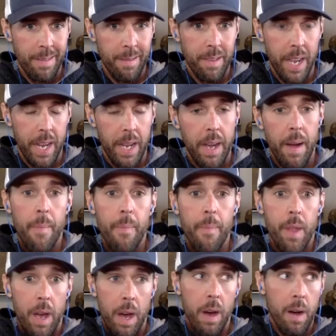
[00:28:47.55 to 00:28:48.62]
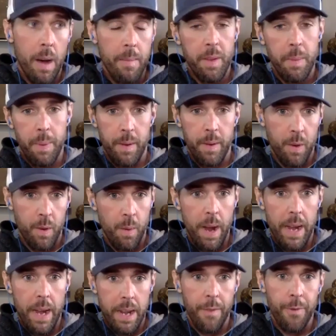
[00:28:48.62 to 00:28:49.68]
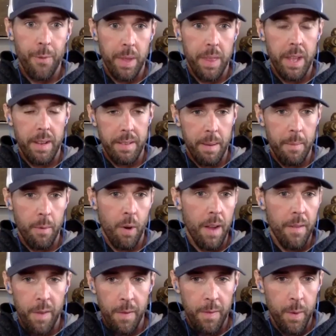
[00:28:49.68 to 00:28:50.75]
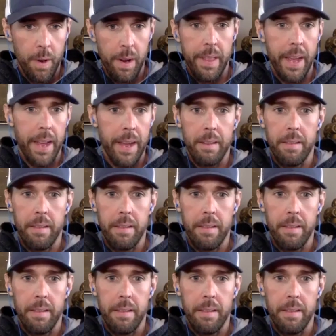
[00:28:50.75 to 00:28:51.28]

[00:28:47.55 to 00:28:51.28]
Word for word: it was like, oh, I'm supposed to write down three things I'm grateful for today.